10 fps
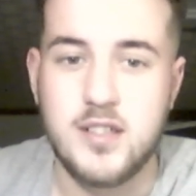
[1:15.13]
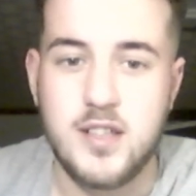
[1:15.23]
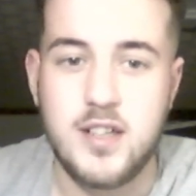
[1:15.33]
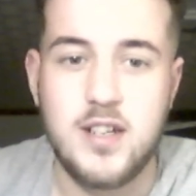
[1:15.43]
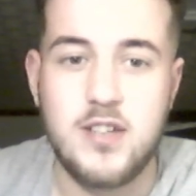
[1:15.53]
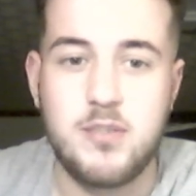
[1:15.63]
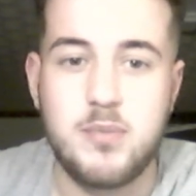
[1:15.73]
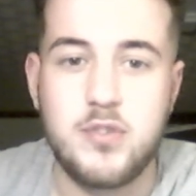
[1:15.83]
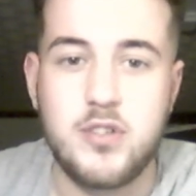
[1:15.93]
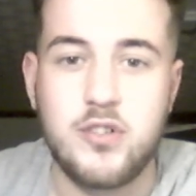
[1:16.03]
in this
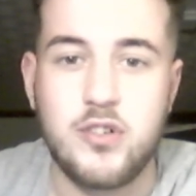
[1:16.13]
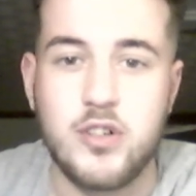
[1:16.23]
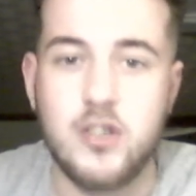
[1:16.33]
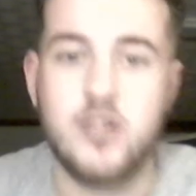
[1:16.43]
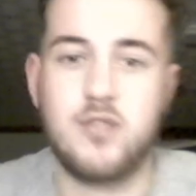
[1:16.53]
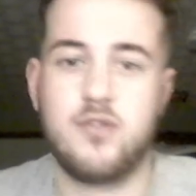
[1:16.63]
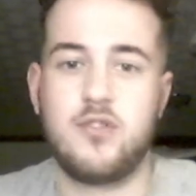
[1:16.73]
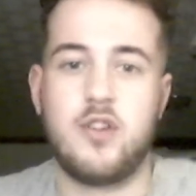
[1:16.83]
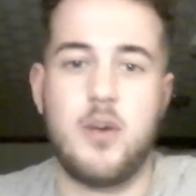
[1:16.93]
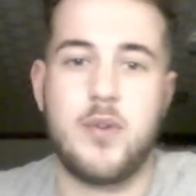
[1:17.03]
position,
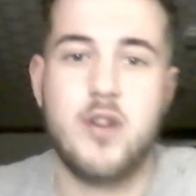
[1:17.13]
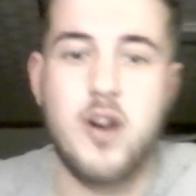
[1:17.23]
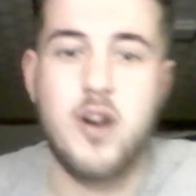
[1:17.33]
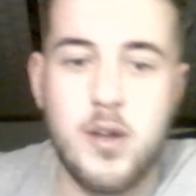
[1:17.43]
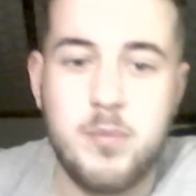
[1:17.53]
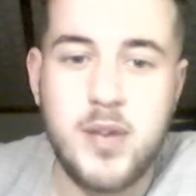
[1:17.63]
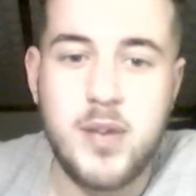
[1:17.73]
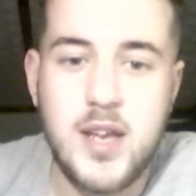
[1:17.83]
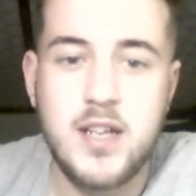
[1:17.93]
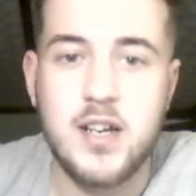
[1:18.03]
so we've got a
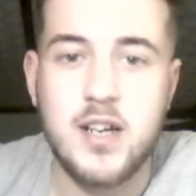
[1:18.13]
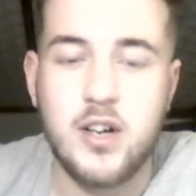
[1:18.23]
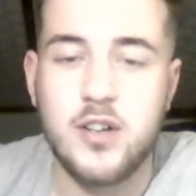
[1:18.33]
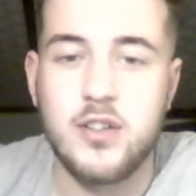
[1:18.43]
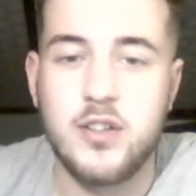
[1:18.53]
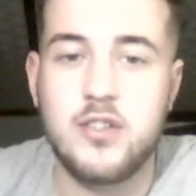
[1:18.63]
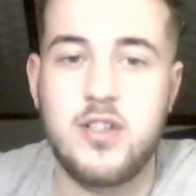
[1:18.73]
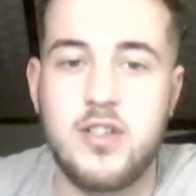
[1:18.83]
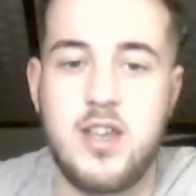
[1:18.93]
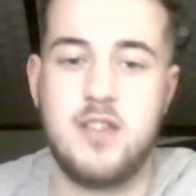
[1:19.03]
pin on
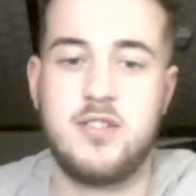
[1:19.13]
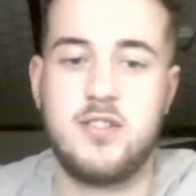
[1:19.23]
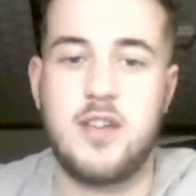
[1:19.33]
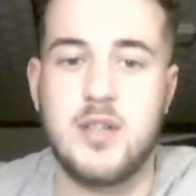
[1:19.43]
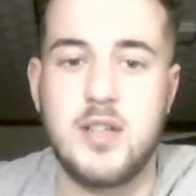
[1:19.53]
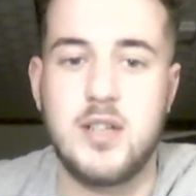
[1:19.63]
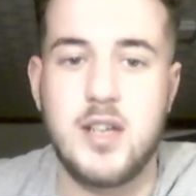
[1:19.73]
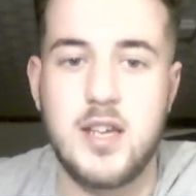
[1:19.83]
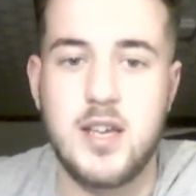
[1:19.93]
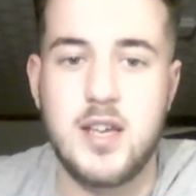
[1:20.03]
D7
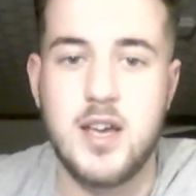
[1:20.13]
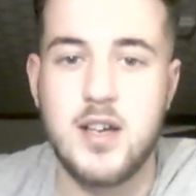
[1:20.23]
here.